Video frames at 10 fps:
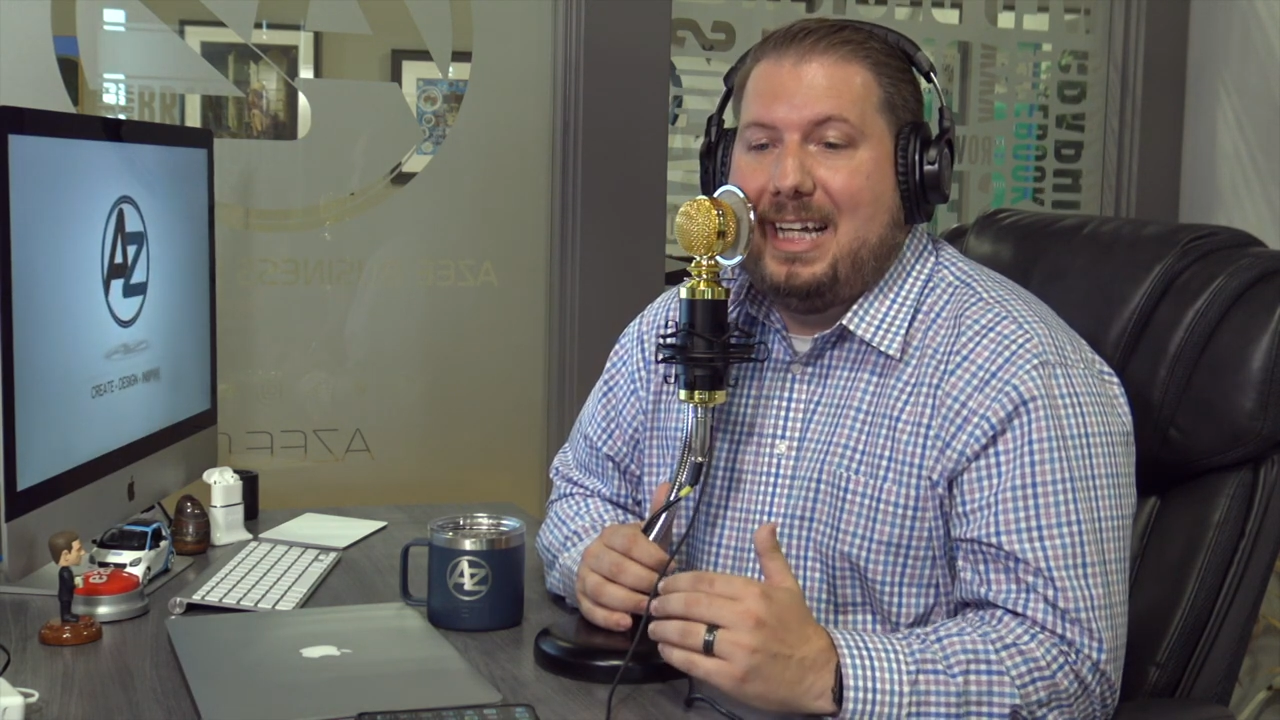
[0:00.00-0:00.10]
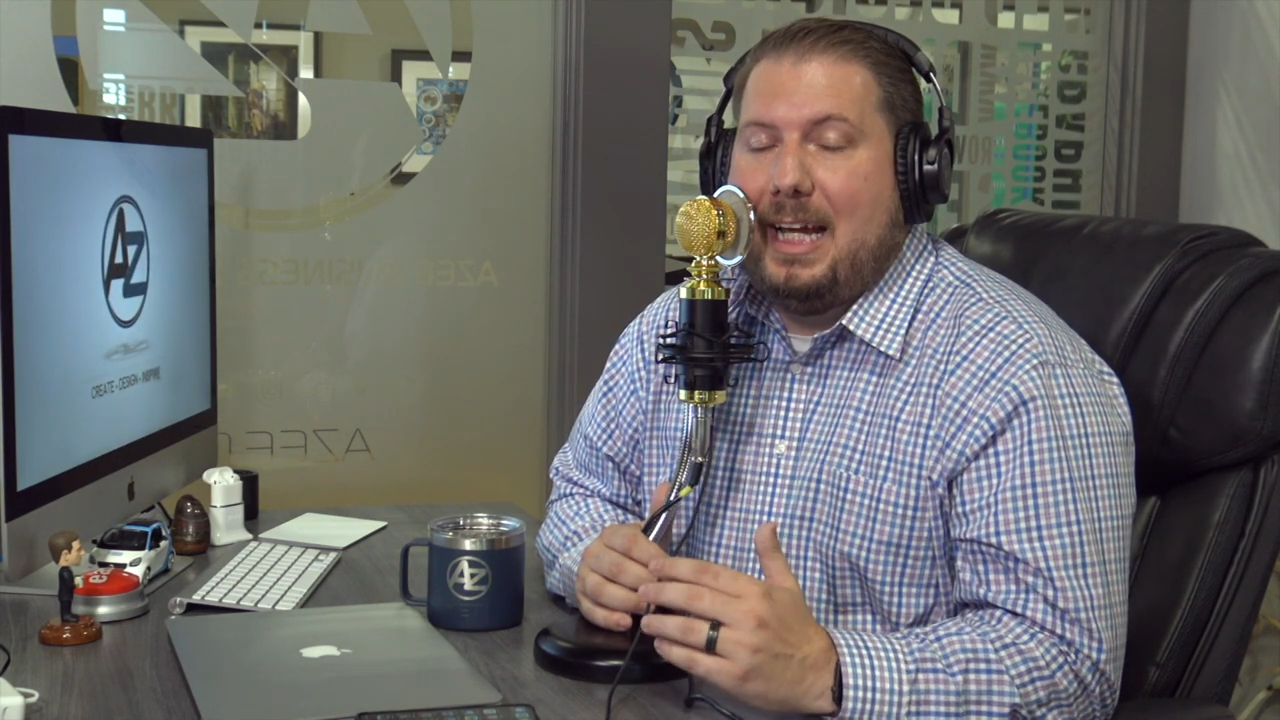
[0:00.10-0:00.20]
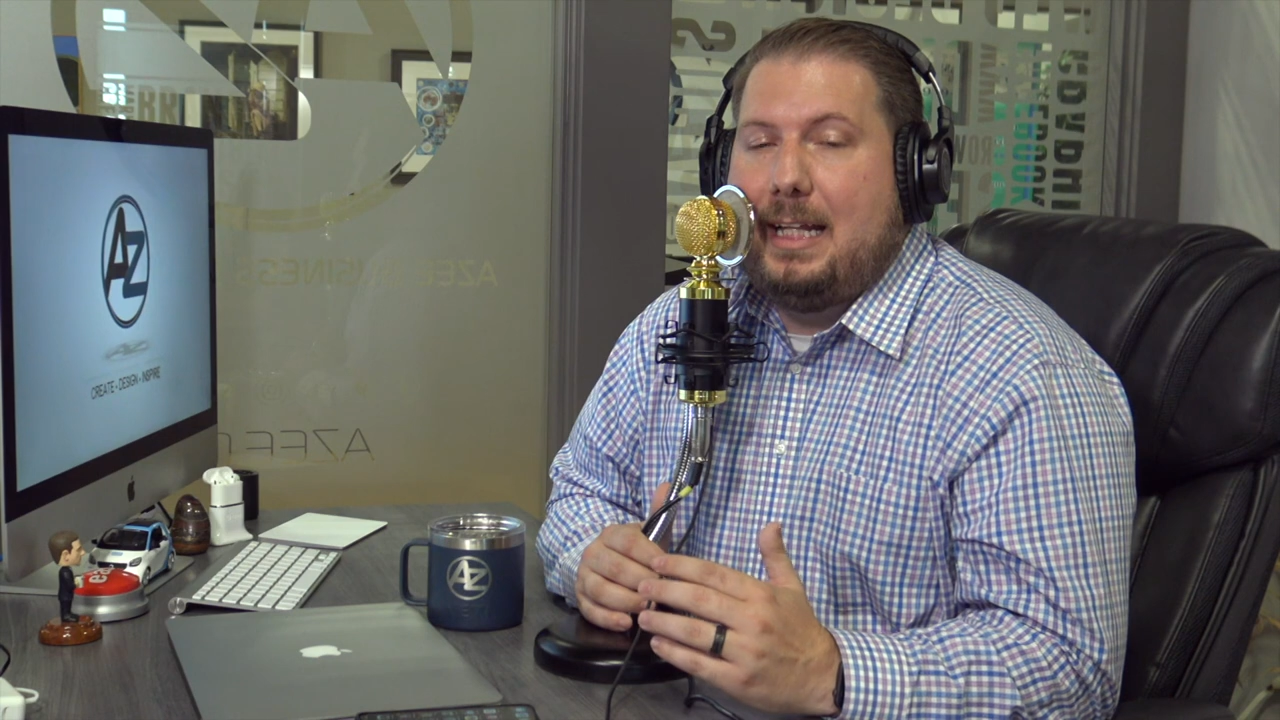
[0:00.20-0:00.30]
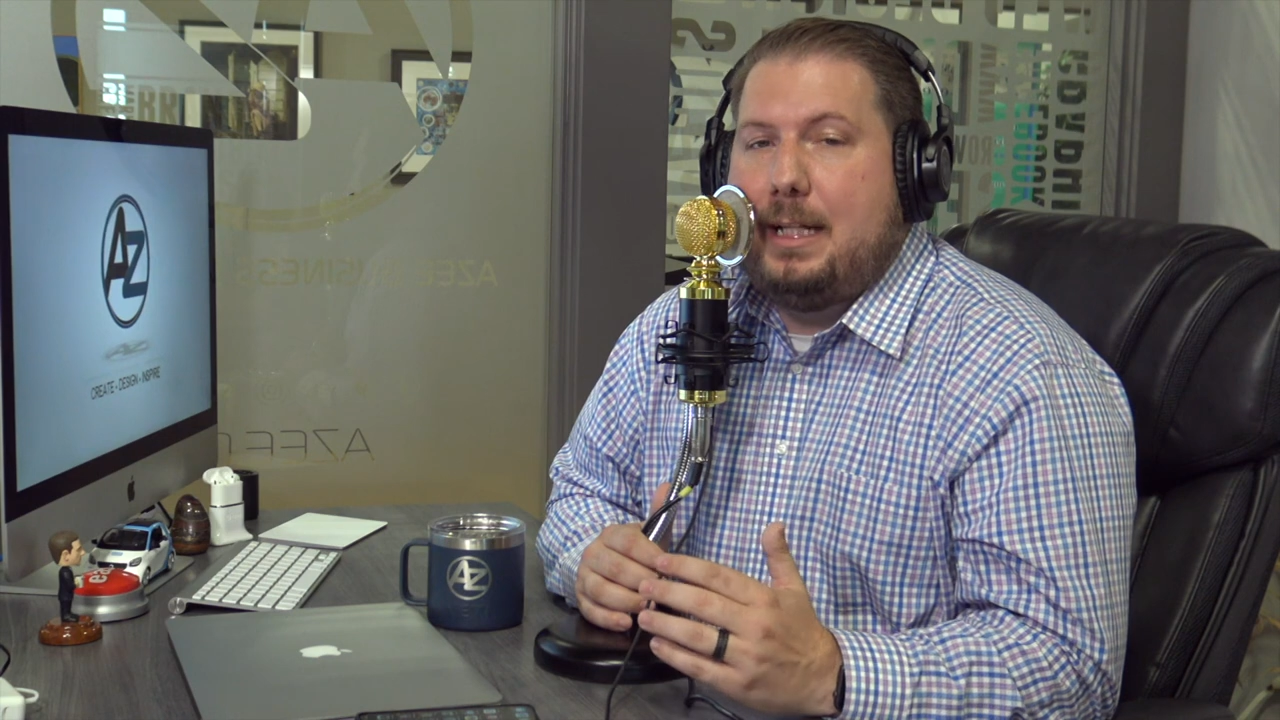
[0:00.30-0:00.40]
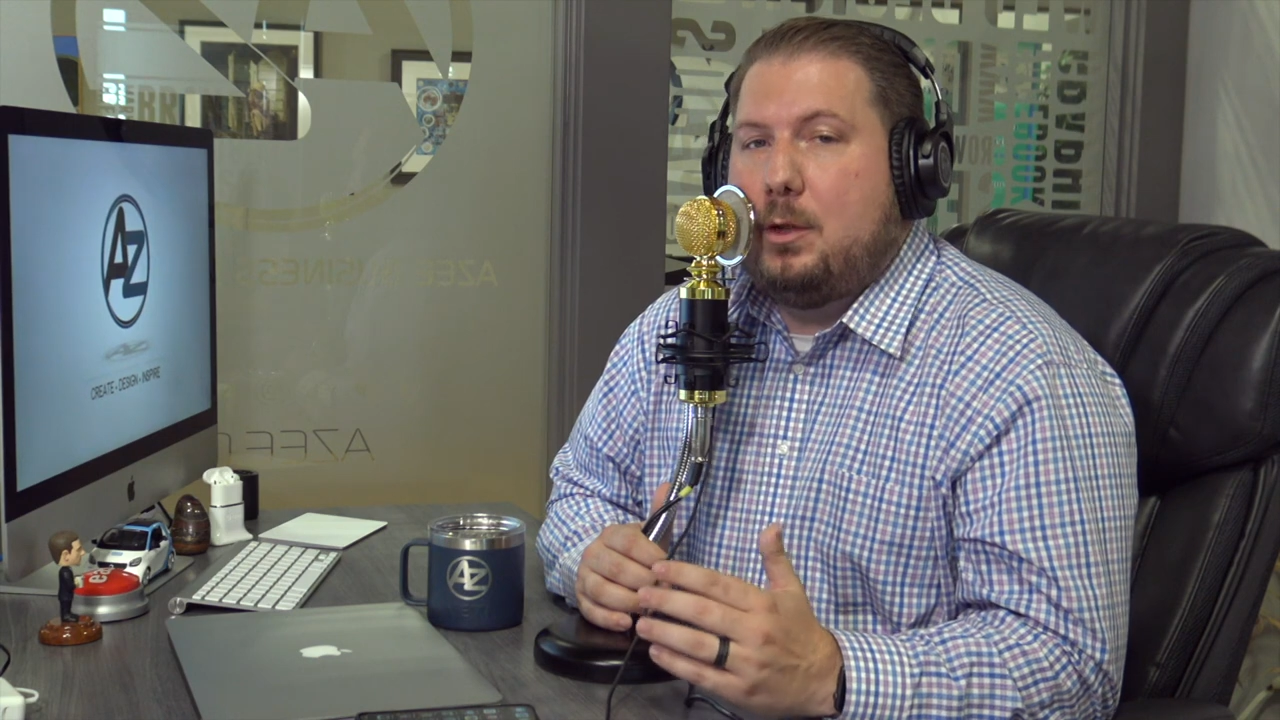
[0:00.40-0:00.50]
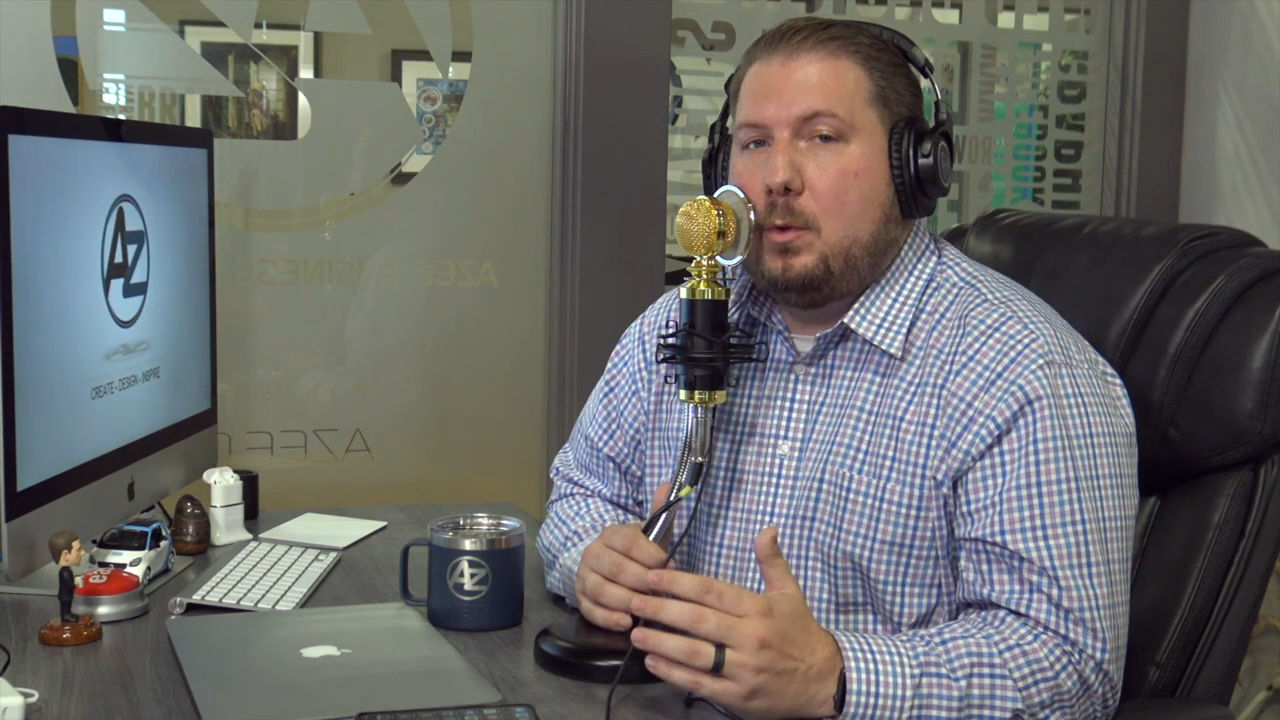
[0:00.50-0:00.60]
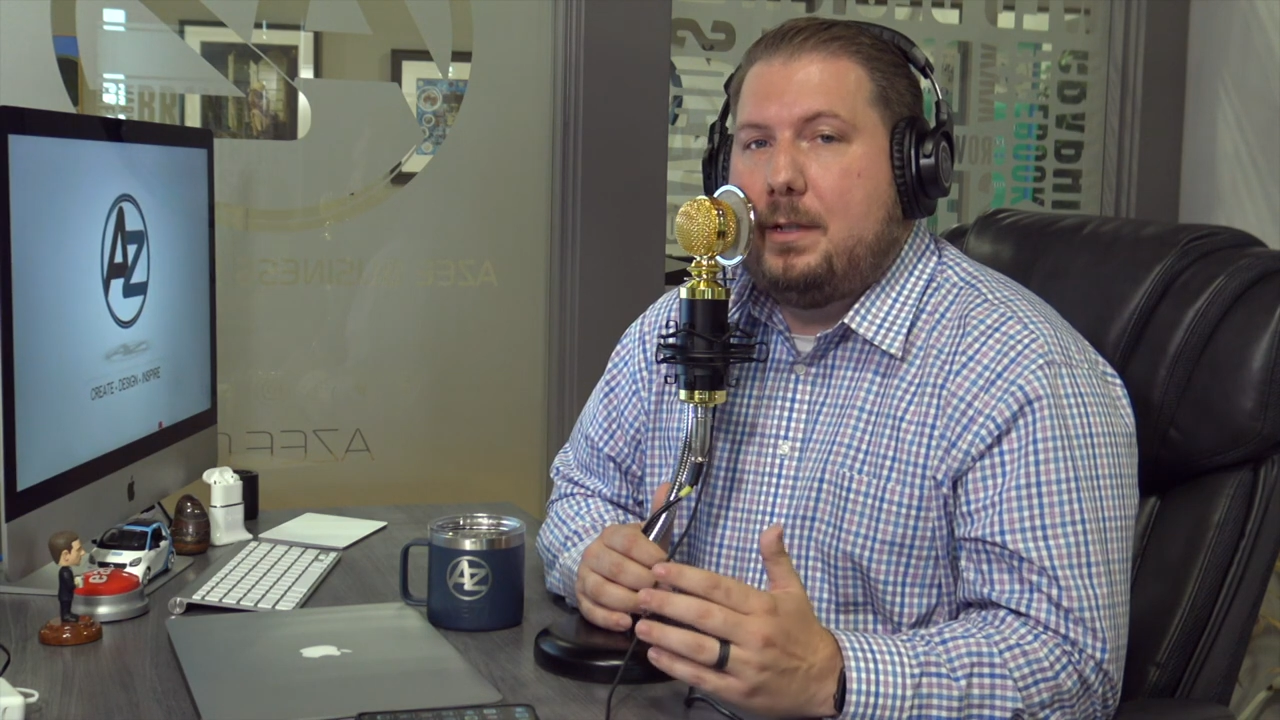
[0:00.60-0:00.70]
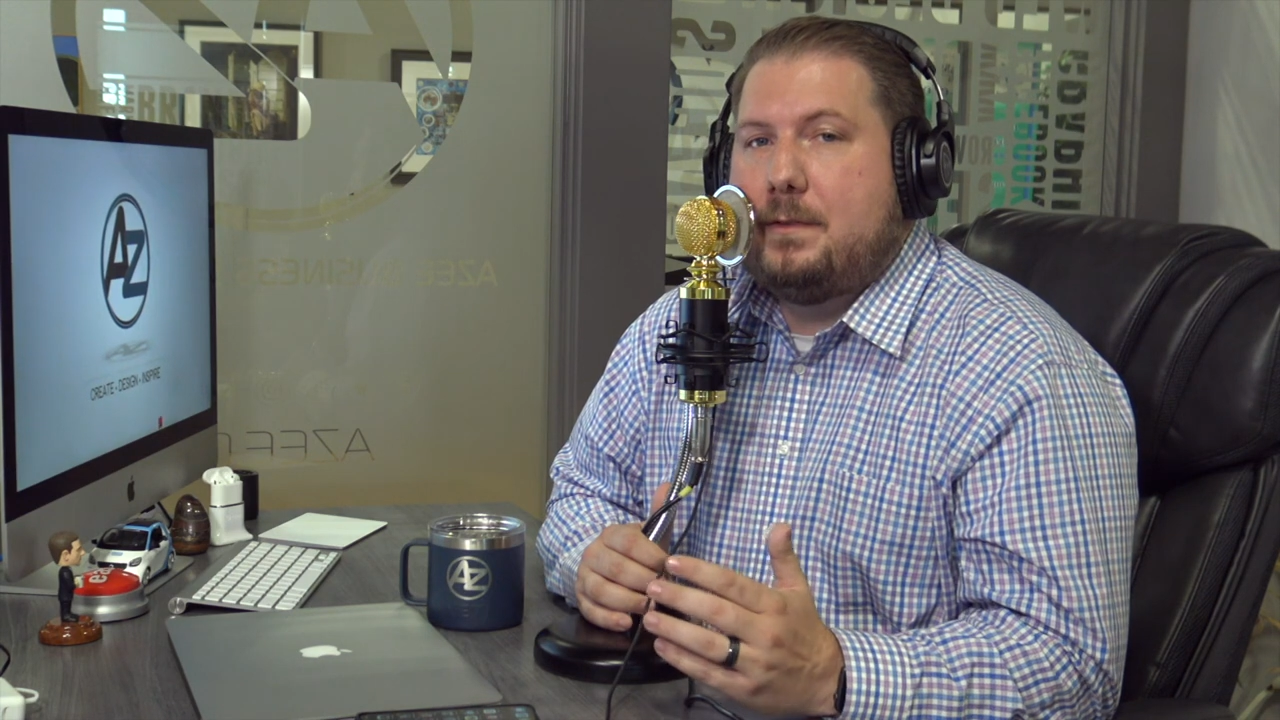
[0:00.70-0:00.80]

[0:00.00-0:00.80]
and they don't